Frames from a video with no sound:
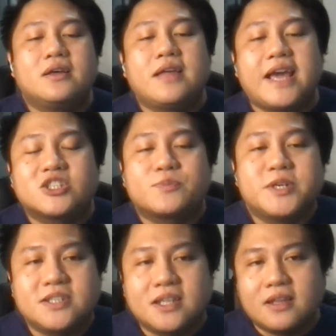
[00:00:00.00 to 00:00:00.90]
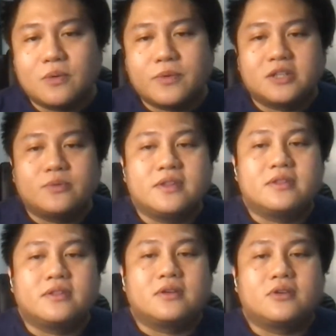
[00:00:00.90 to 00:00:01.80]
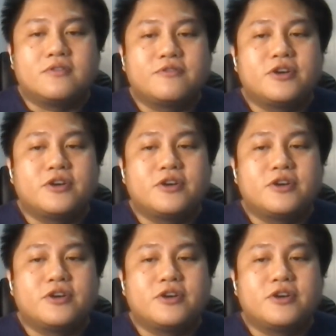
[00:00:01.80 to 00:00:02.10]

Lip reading: the experts that they worked with